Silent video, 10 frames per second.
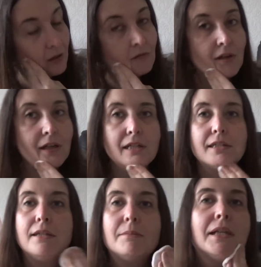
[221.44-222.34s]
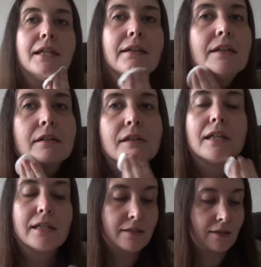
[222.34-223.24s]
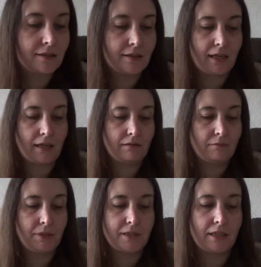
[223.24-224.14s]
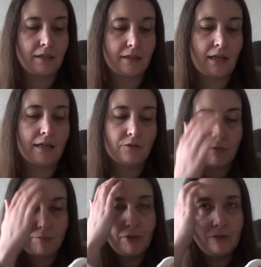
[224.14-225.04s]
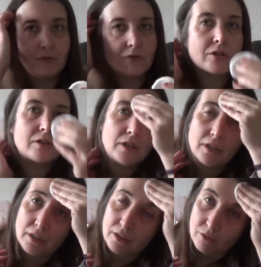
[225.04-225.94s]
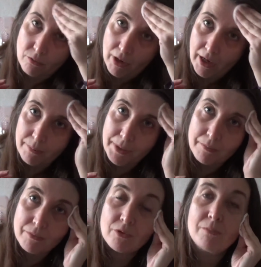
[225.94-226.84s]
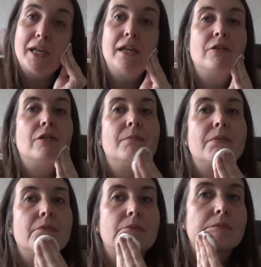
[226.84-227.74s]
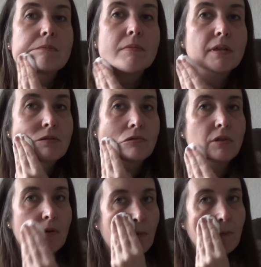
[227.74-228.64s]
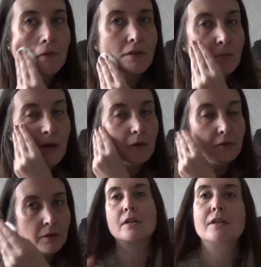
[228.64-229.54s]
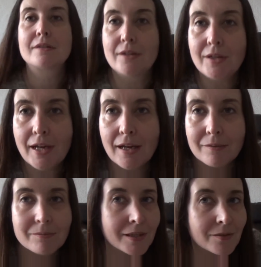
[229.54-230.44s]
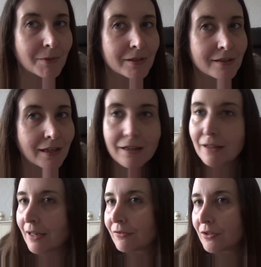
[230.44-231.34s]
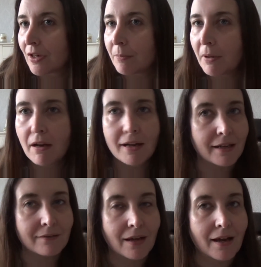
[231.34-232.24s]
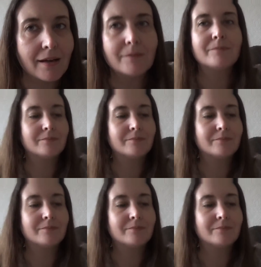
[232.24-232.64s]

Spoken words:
really deeply cleanse the skin, because it has removed quite a bit more makeup and oil as well. So yeah, that's my skin after applying that.